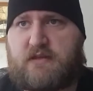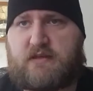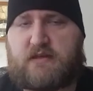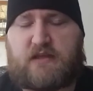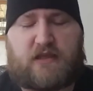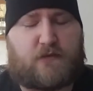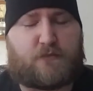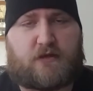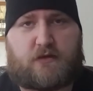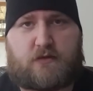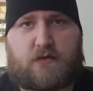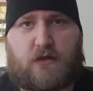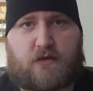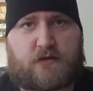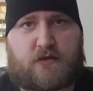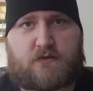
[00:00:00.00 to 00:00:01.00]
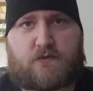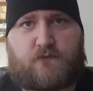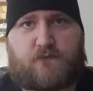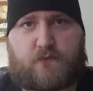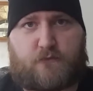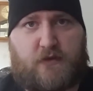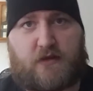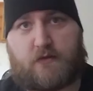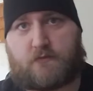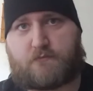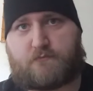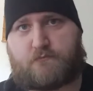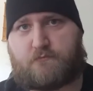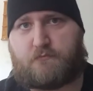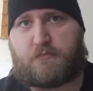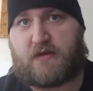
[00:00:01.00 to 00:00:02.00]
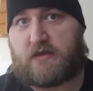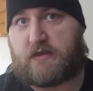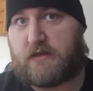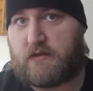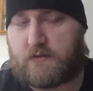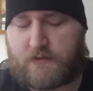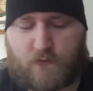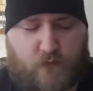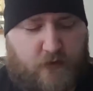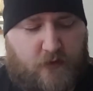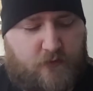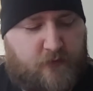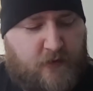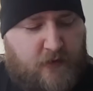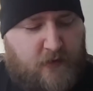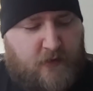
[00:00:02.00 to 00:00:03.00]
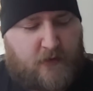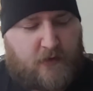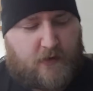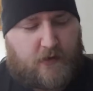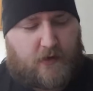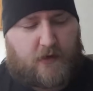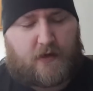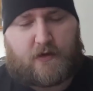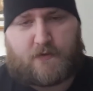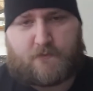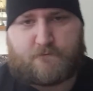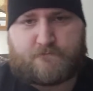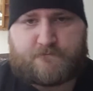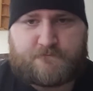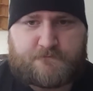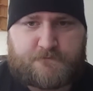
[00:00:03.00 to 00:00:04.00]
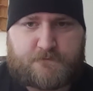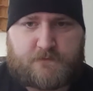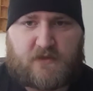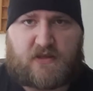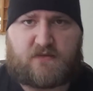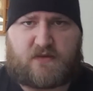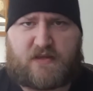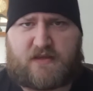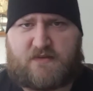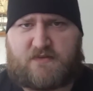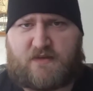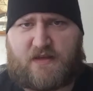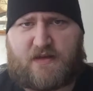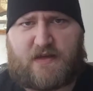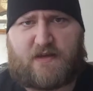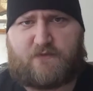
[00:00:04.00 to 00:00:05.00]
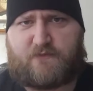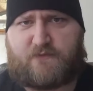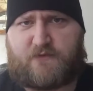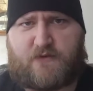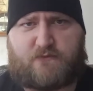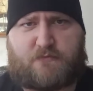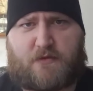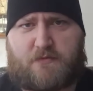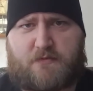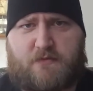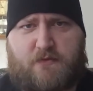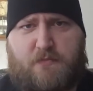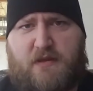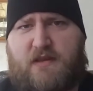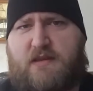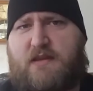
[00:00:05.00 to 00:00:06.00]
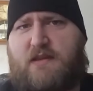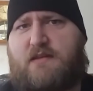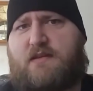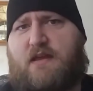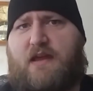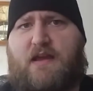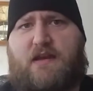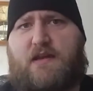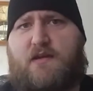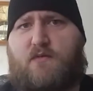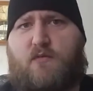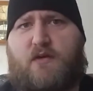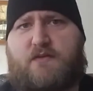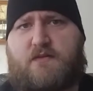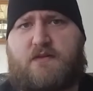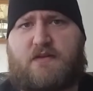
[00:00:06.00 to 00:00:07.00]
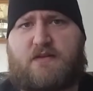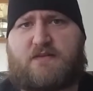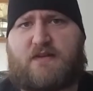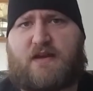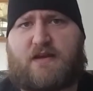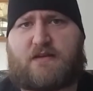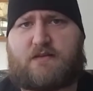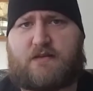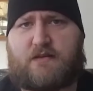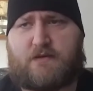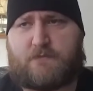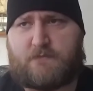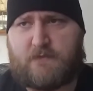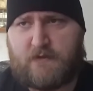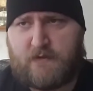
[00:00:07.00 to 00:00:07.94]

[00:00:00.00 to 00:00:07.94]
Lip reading: demon nugget for me to be dealing with. Because like I said, I have a fear of public speaking, and it wasn't exactly,